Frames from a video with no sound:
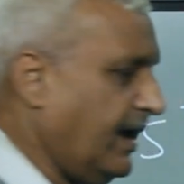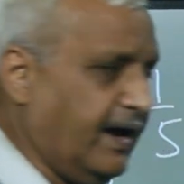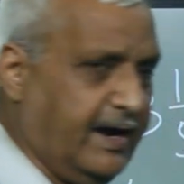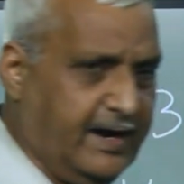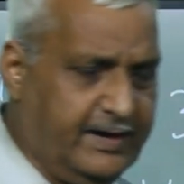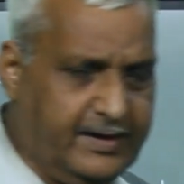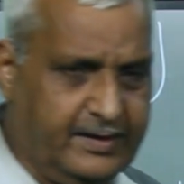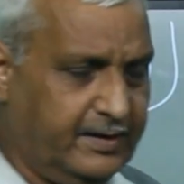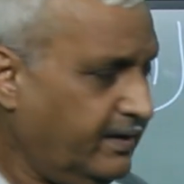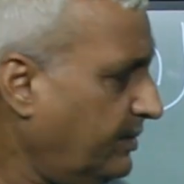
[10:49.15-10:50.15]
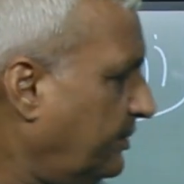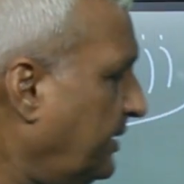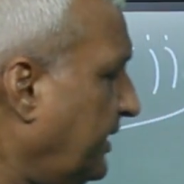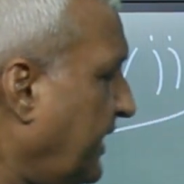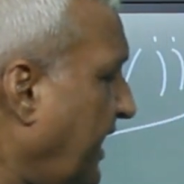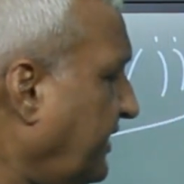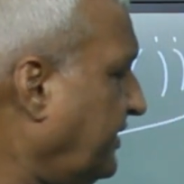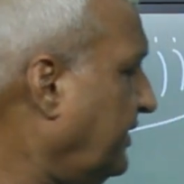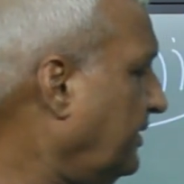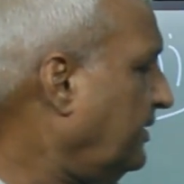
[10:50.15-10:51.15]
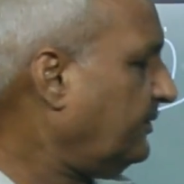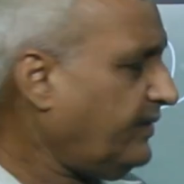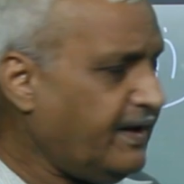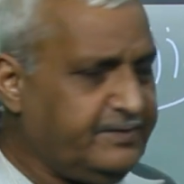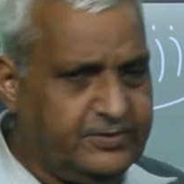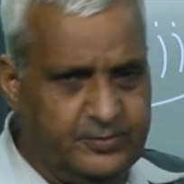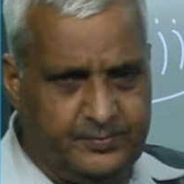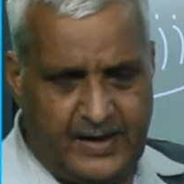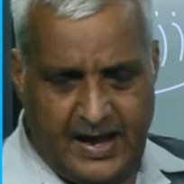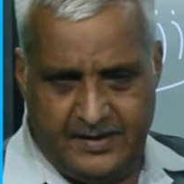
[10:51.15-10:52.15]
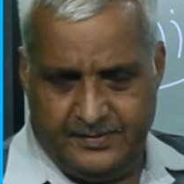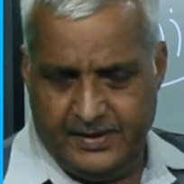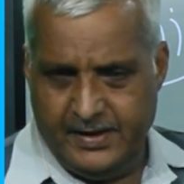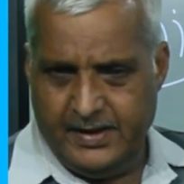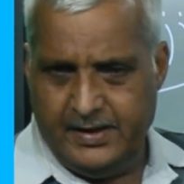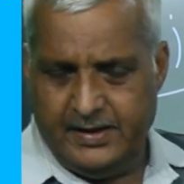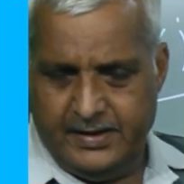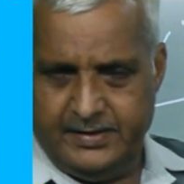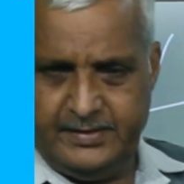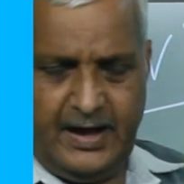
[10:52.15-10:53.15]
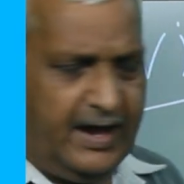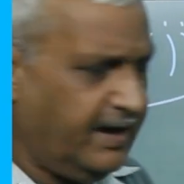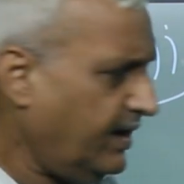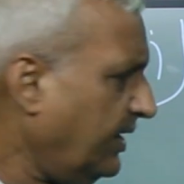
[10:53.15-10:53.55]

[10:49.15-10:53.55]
And we will write 5 is to 5 in the